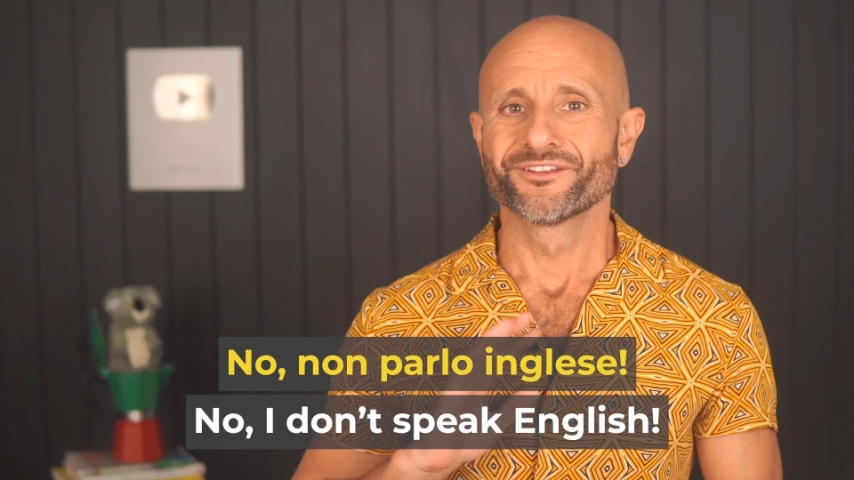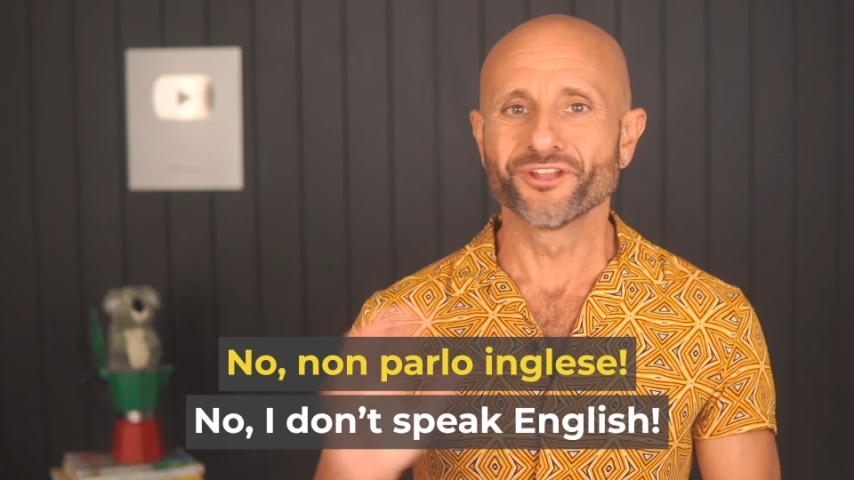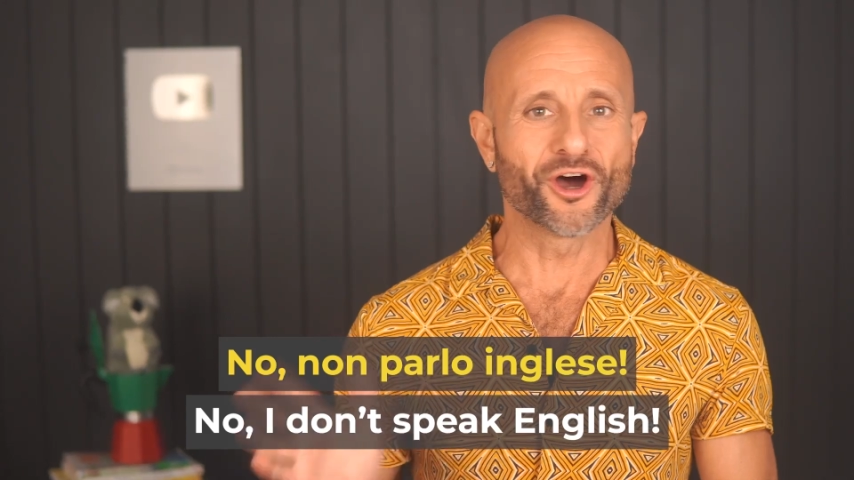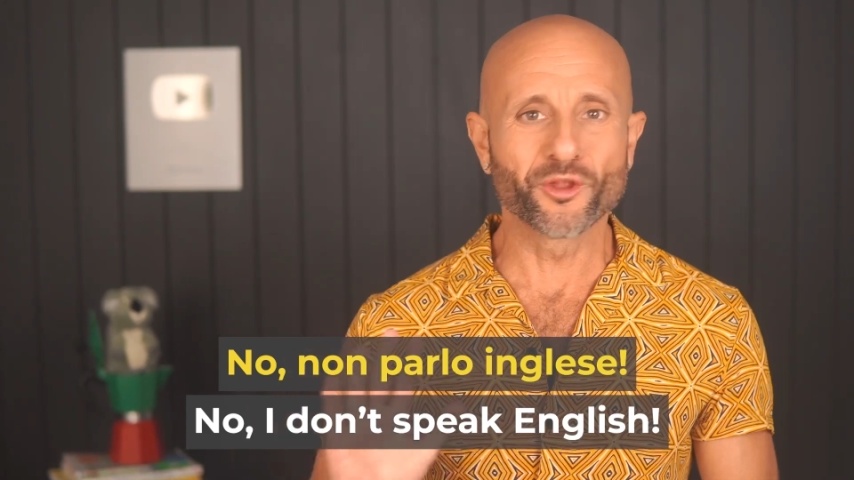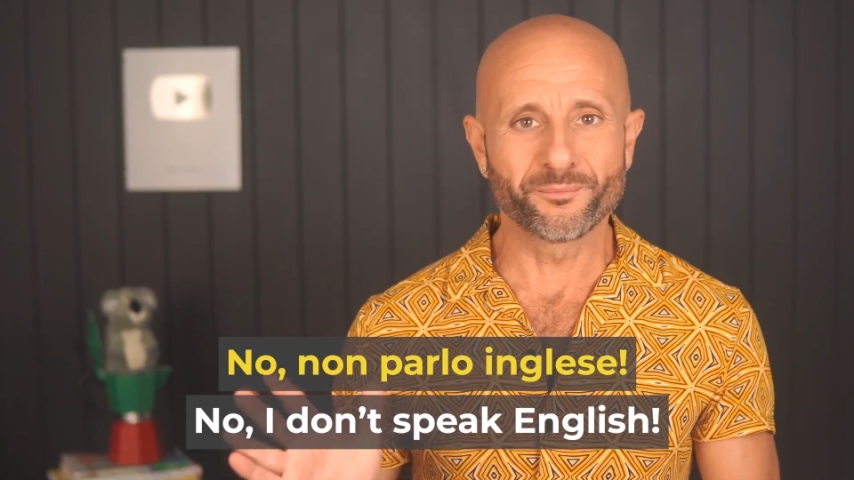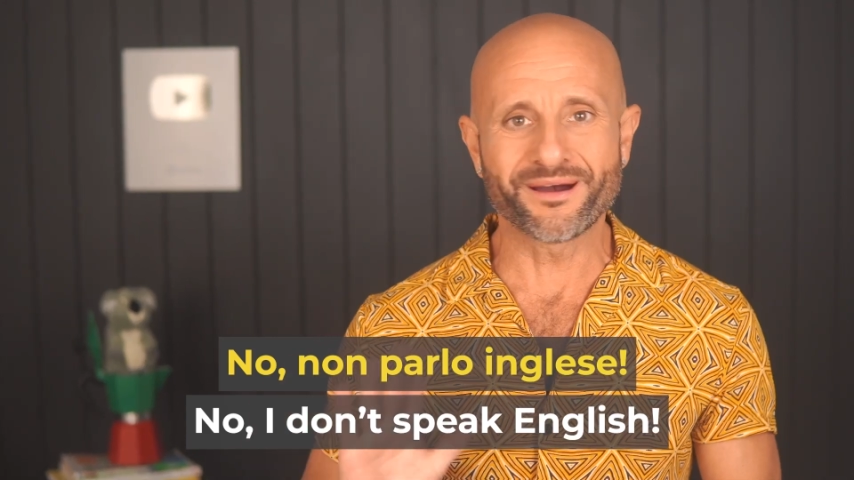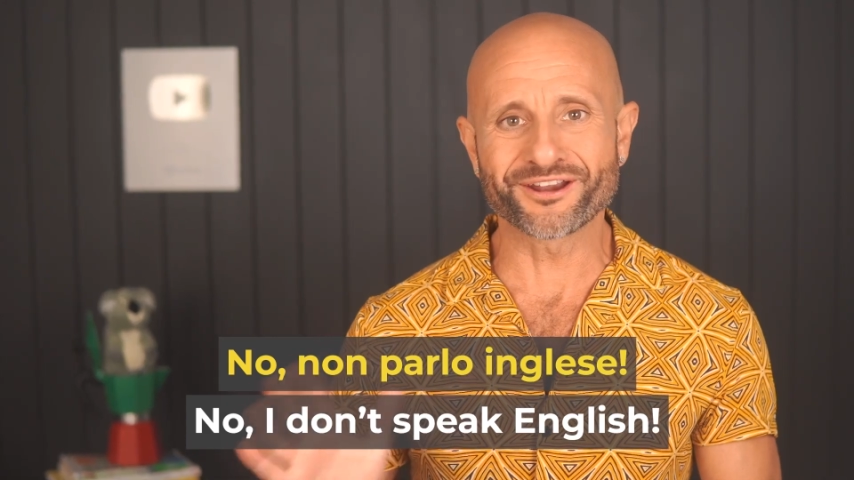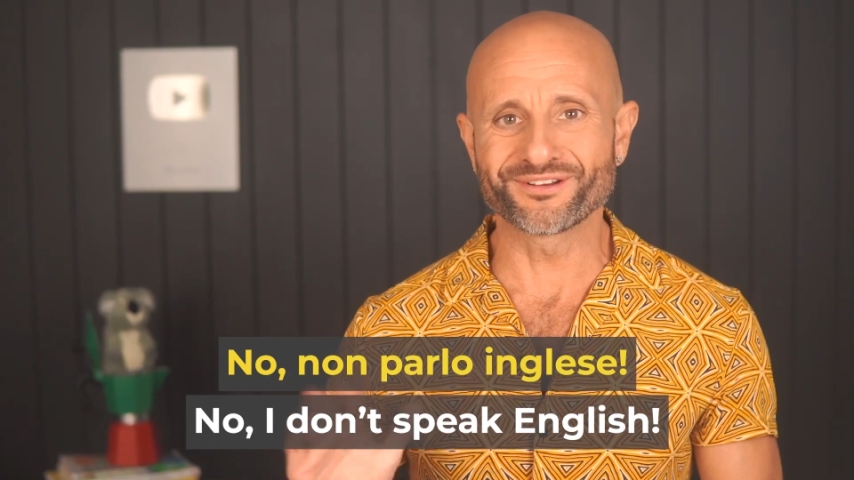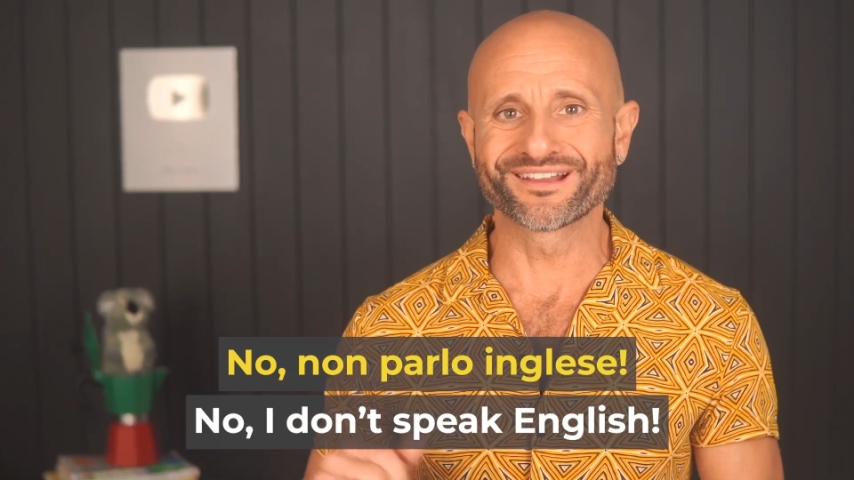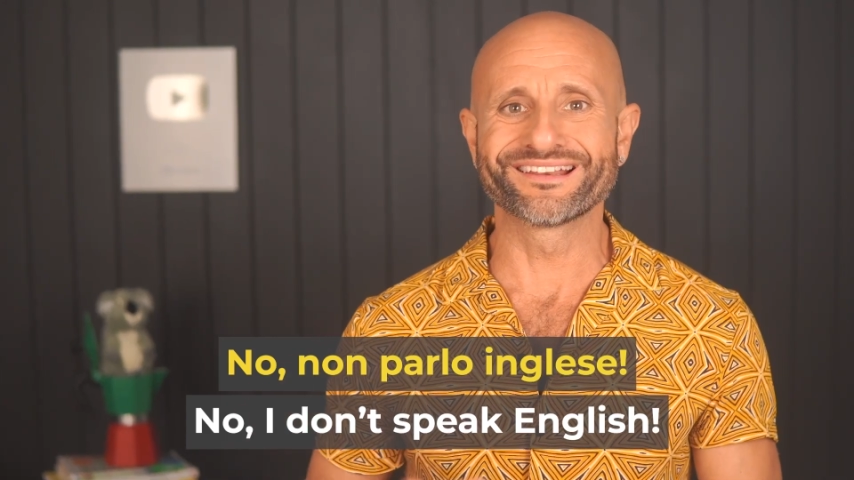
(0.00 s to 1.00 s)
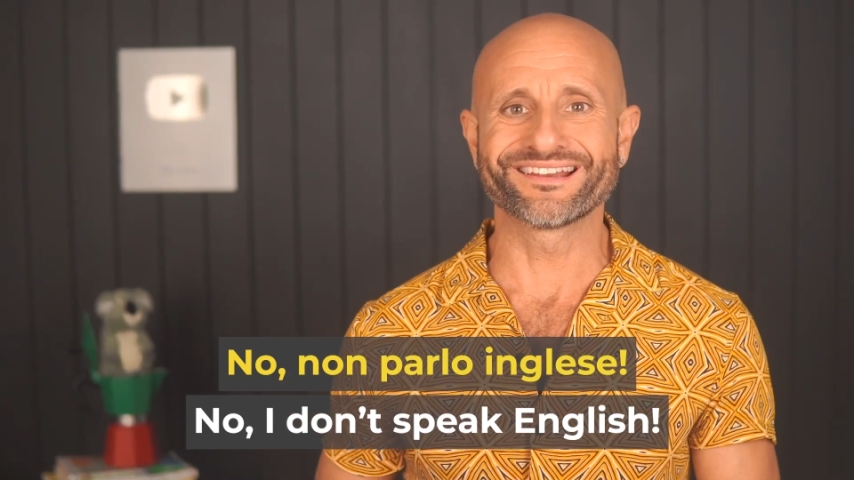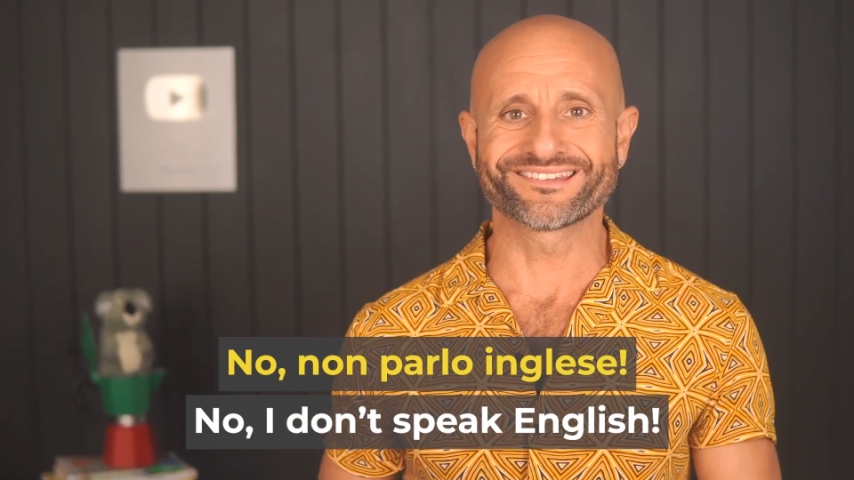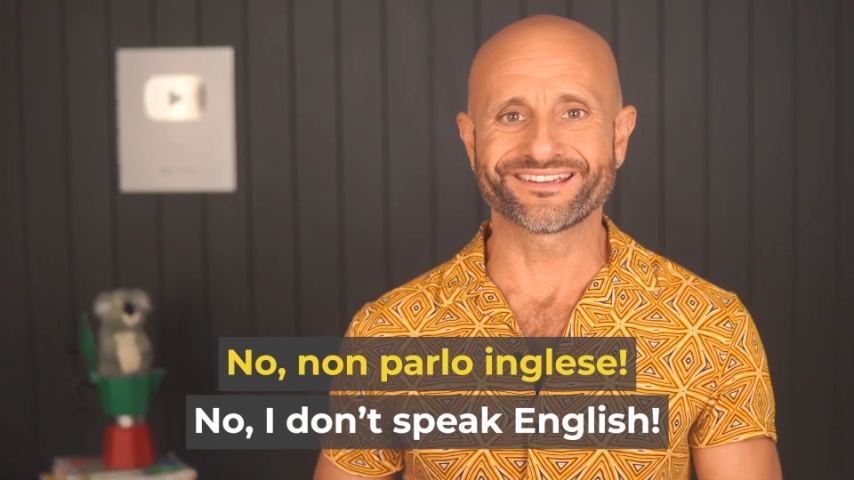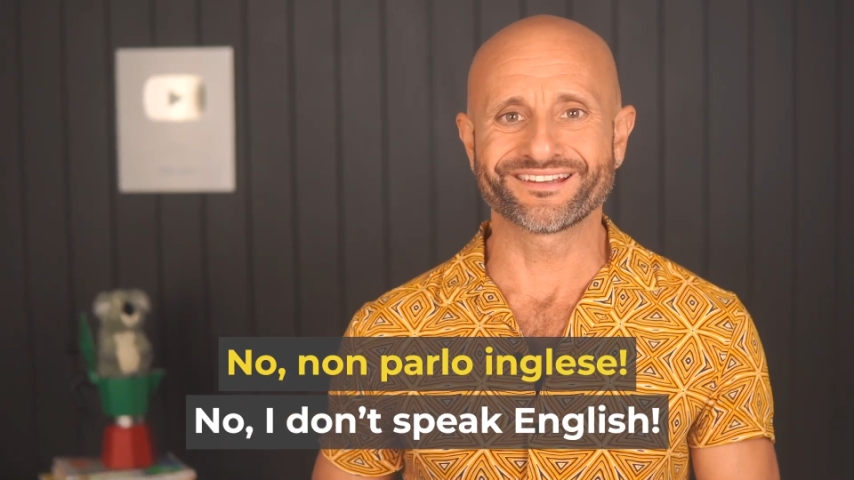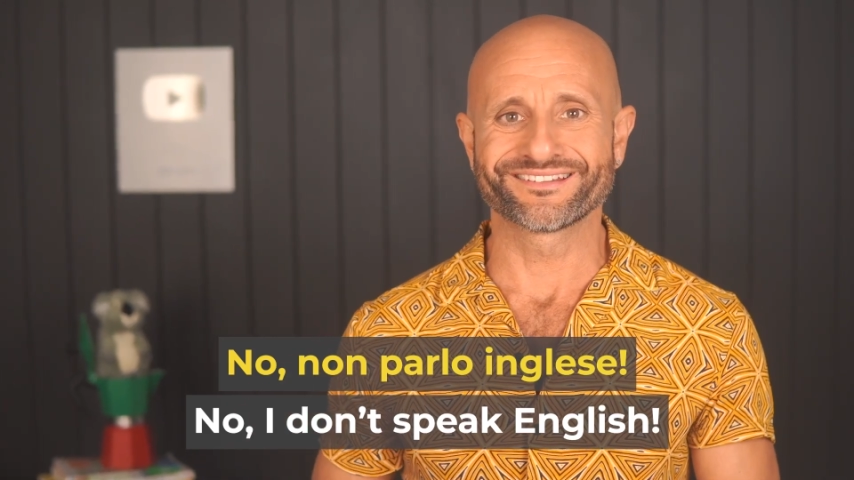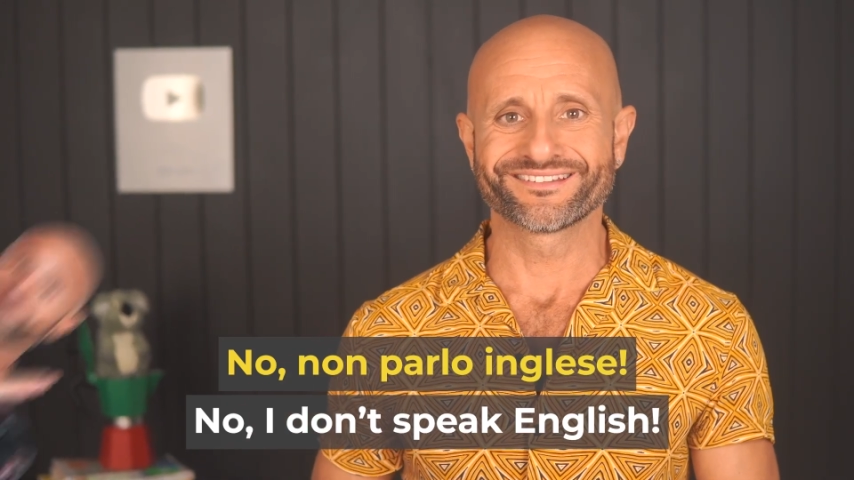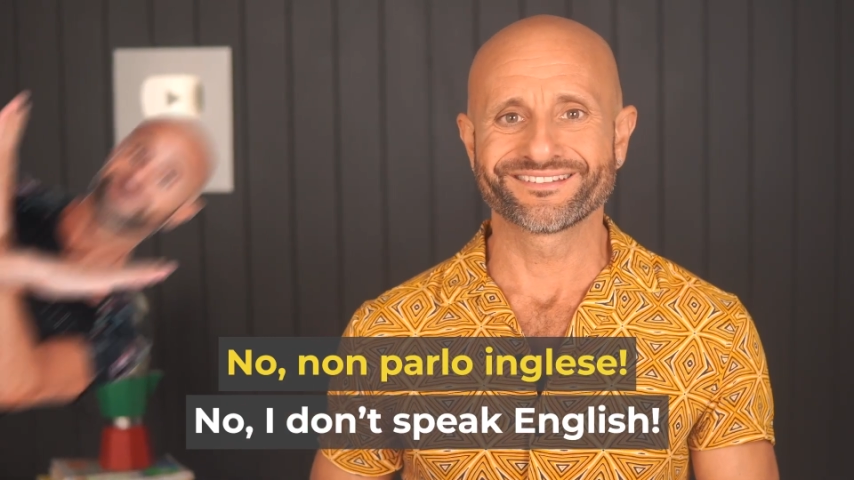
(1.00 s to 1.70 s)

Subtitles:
No, non parlo inglese.